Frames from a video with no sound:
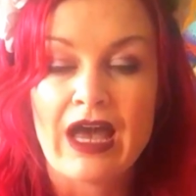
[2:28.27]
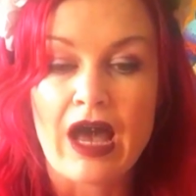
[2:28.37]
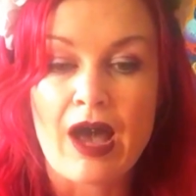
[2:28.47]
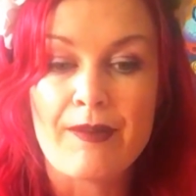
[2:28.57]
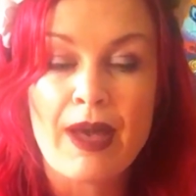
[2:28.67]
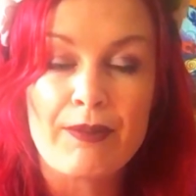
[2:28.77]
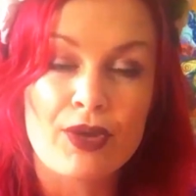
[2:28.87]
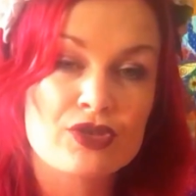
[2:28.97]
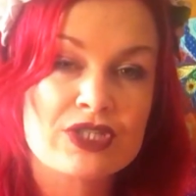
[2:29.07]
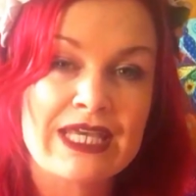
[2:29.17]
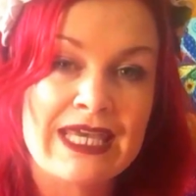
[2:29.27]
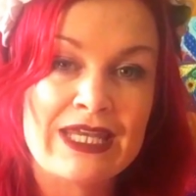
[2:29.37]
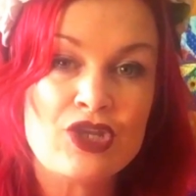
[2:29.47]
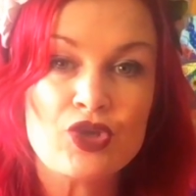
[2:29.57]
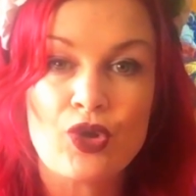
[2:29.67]
Um, but
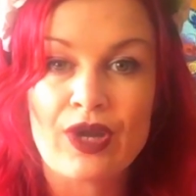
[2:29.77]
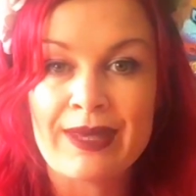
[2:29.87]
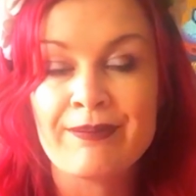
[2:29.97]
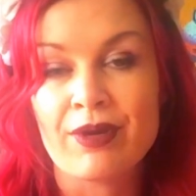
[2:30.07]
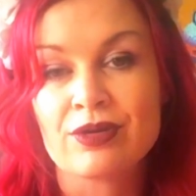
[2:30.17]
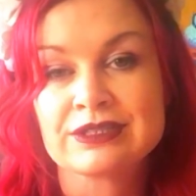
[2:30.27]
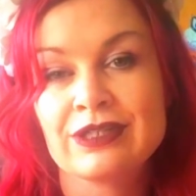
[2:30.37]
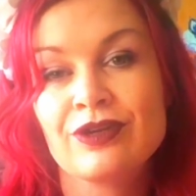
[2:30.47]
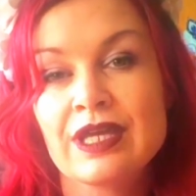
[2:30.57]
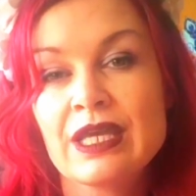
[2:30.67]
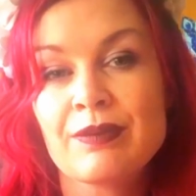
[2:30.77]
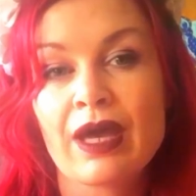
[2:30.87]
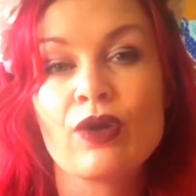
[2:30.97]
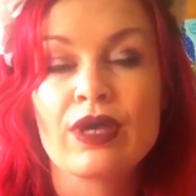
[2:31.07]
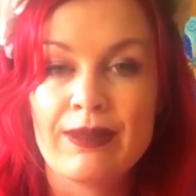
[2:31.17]
in your inbox, in your
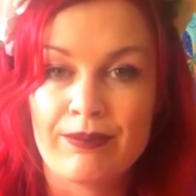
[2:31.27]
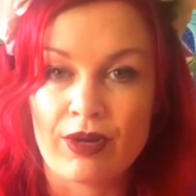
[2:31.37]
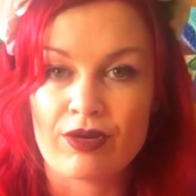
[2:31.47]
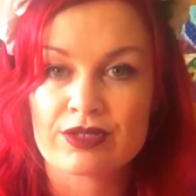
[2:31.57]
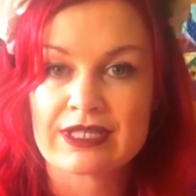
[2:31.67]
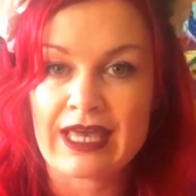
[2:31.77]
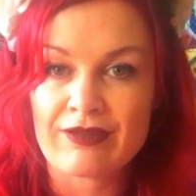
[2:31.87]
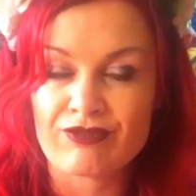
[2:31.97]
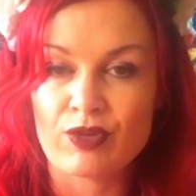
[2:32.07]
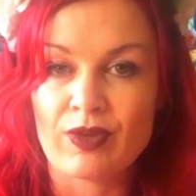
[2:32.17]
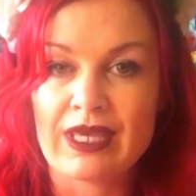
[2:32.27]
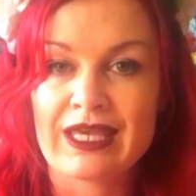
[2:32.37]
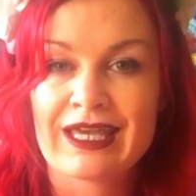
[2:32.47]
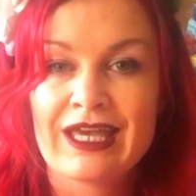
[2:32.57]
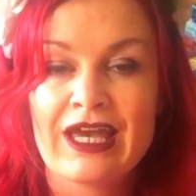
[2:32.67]
email inbox, every
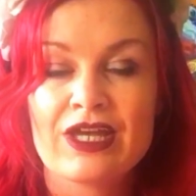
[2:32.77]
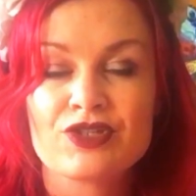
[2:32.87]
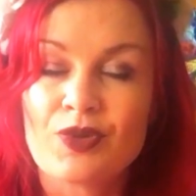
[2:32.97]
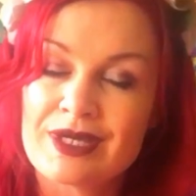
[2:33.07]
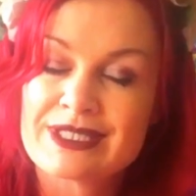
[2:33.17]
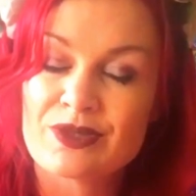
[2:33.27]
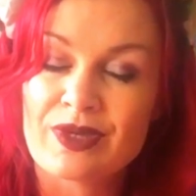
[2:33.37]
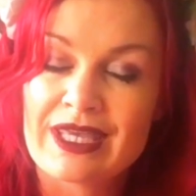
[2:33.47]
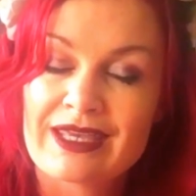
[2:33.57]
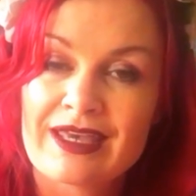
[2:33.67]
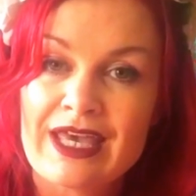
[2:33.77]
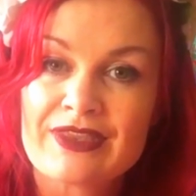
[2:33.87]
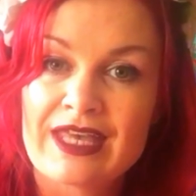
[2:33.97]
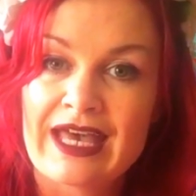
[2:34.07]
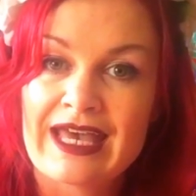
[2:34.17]
week, twice a week,
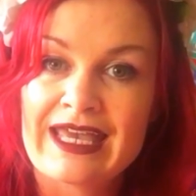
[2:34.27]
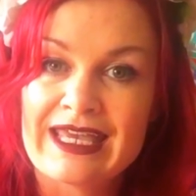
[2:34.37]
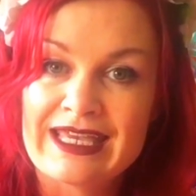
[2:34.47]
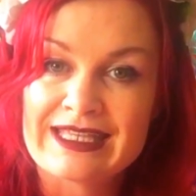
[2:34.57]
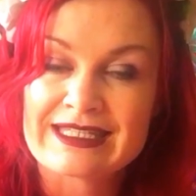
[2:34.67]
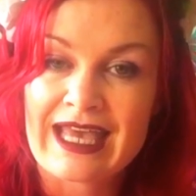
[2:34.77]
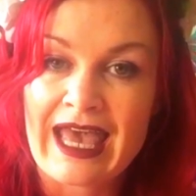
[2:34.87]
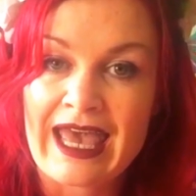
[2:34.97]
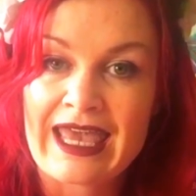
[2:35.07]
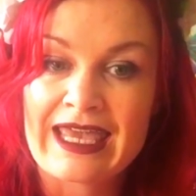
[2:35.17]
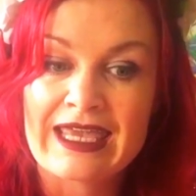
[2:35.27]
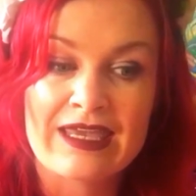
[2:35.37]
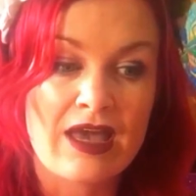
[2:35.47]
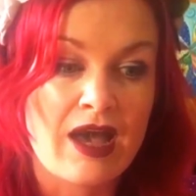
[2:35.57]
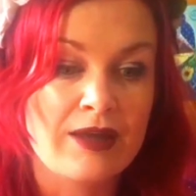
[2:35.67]
there is
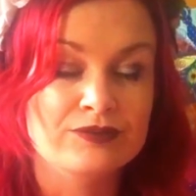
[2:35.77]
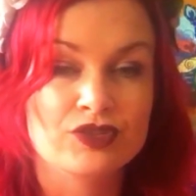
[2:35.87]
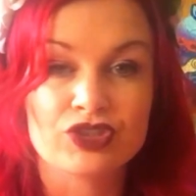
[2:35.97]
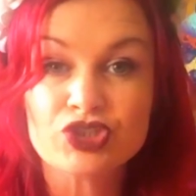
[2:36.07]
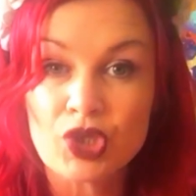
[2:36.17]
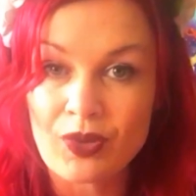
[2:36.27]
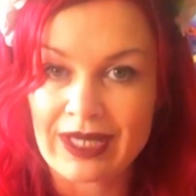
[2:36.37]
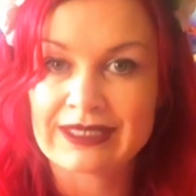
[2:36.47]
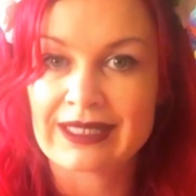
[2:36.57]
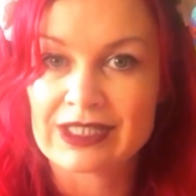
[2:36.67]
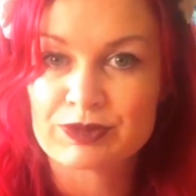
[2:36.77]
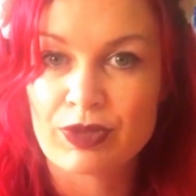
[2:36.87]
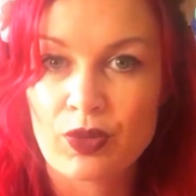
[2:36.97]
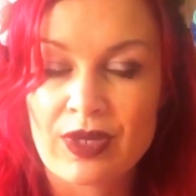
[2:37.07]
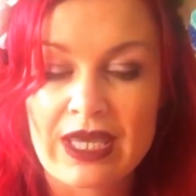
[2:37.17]
a um, there's two handouts
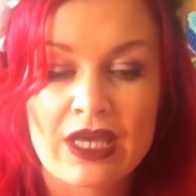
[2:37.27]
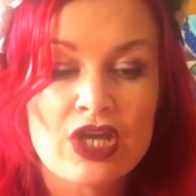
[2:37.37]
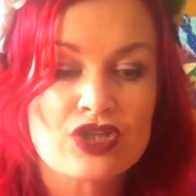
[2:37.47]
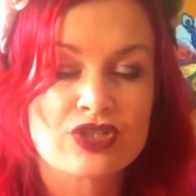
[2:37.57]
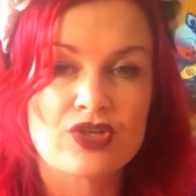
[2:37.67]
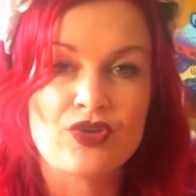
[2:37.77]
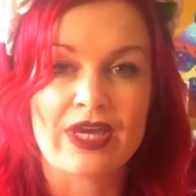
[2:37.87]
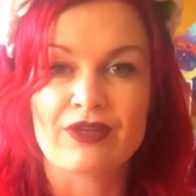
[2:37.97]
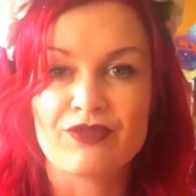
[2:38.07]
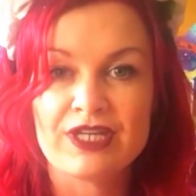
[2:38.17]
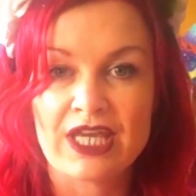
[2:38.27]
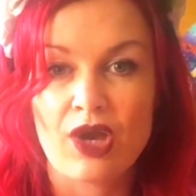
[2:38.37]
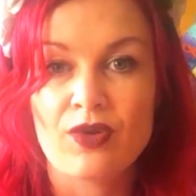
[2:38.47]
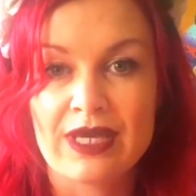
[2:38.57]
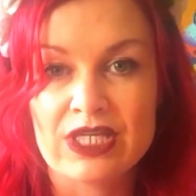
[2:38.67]
per week so you get a
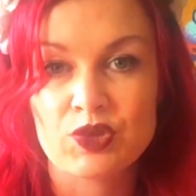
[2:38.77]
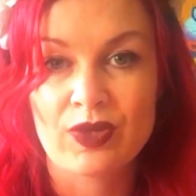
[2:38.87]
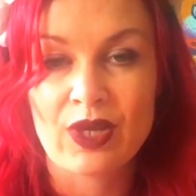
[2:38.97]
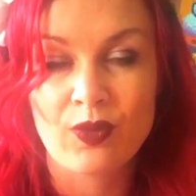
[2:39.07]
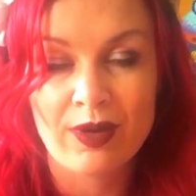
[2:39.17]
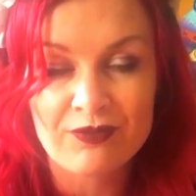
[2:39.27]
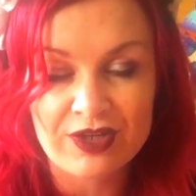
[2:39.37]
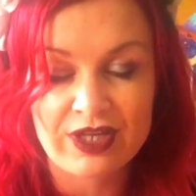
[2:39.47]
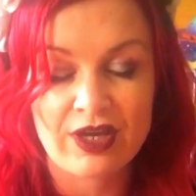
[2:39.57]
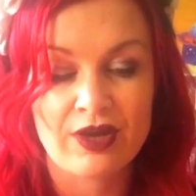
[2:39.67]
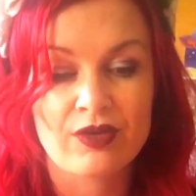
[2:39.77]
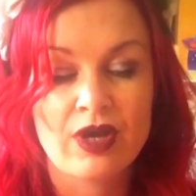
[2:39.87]
video each week one video